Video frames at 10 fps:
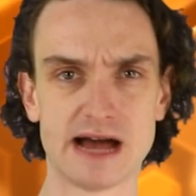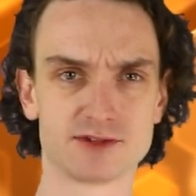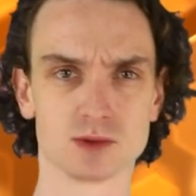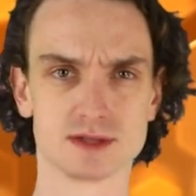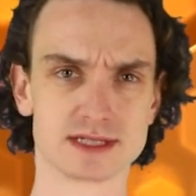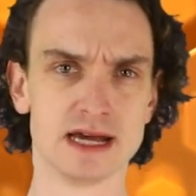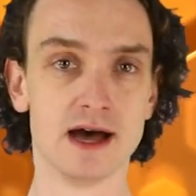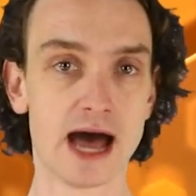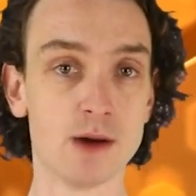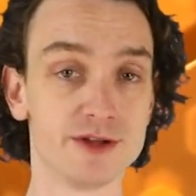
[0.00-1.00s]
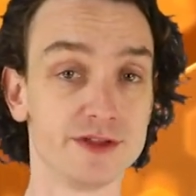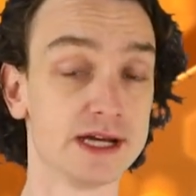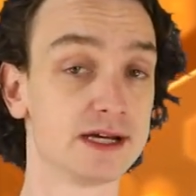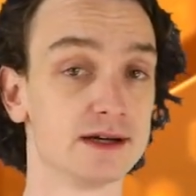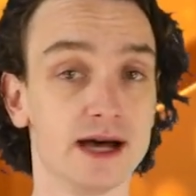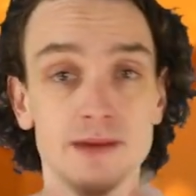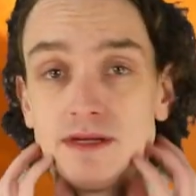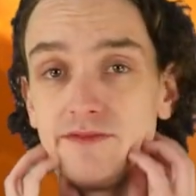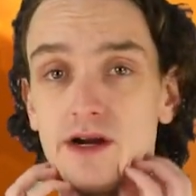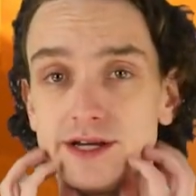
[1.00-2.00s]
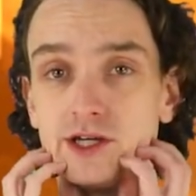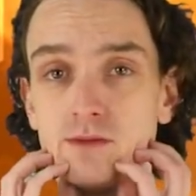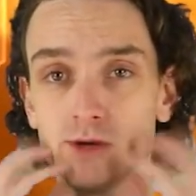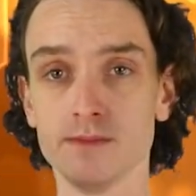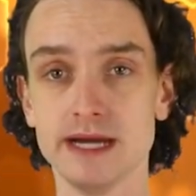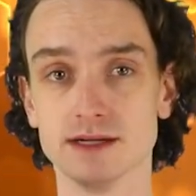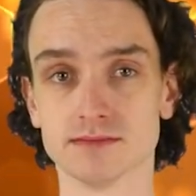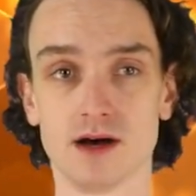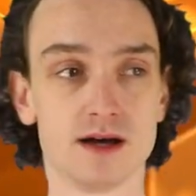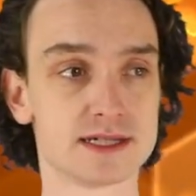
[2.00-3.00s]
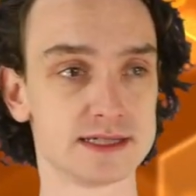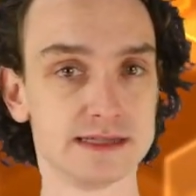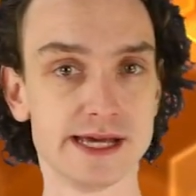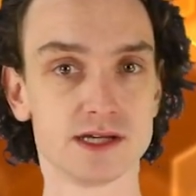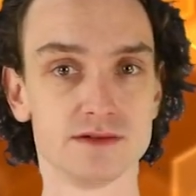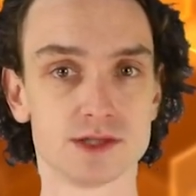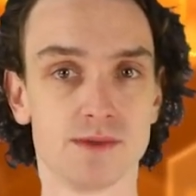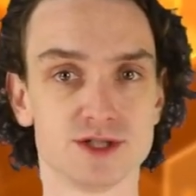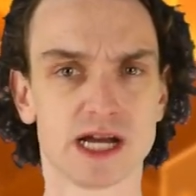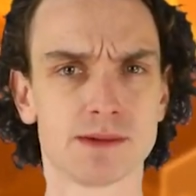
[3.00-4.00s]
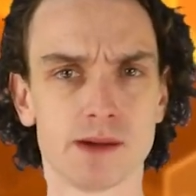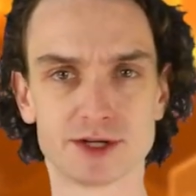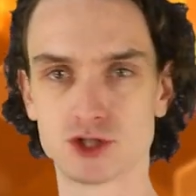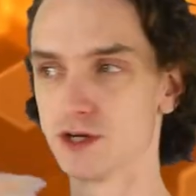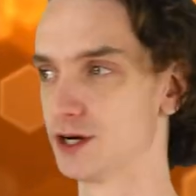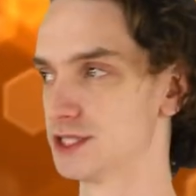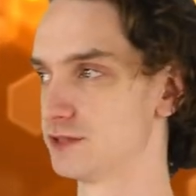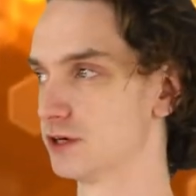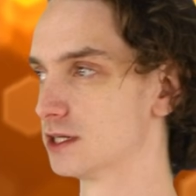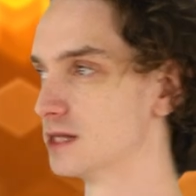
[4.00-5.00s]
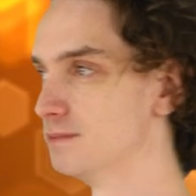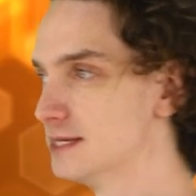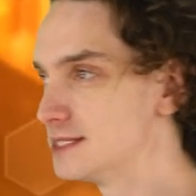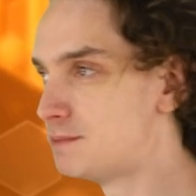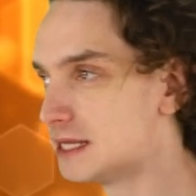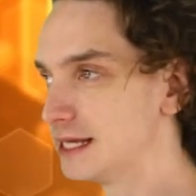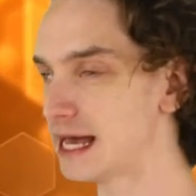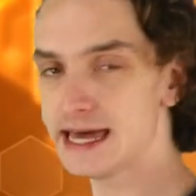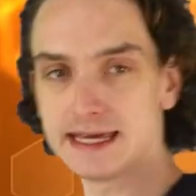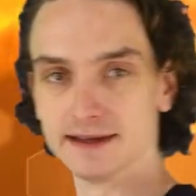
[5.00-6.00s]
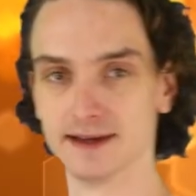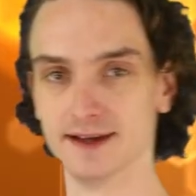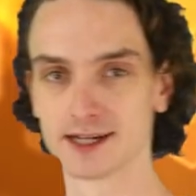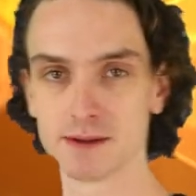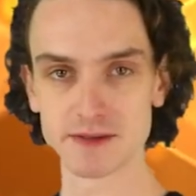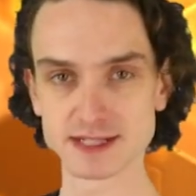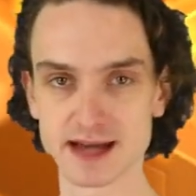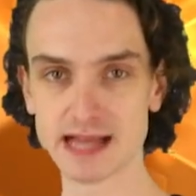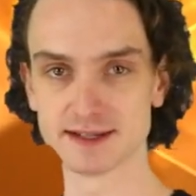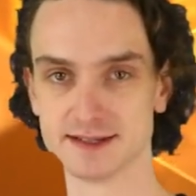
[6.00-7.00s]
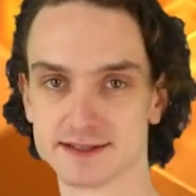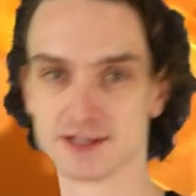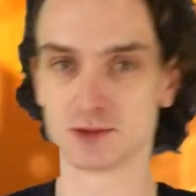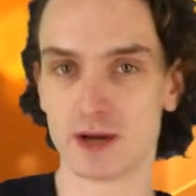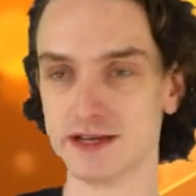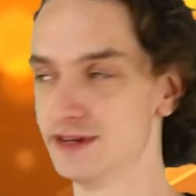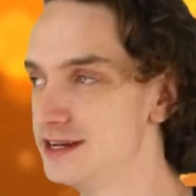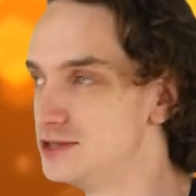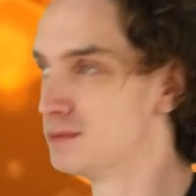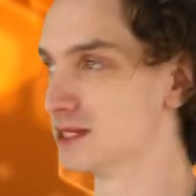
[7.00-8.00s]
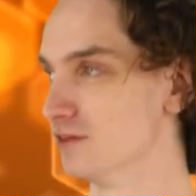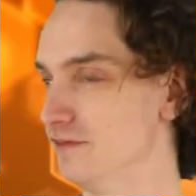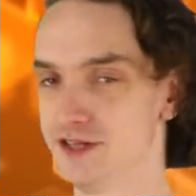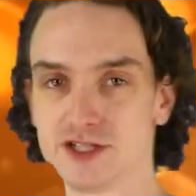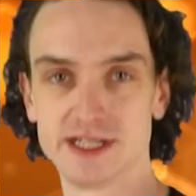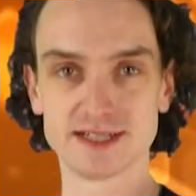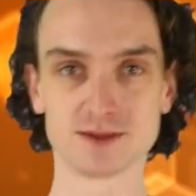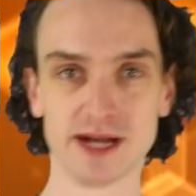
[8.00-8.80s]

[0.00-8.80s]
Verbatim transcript: afterwards. I would think I'd be a very cute mermaid. Honestly, thank you so much. I could probably trick Christopher Columbus and be like, hey, come to this island. Just wave in and do my little fish thing,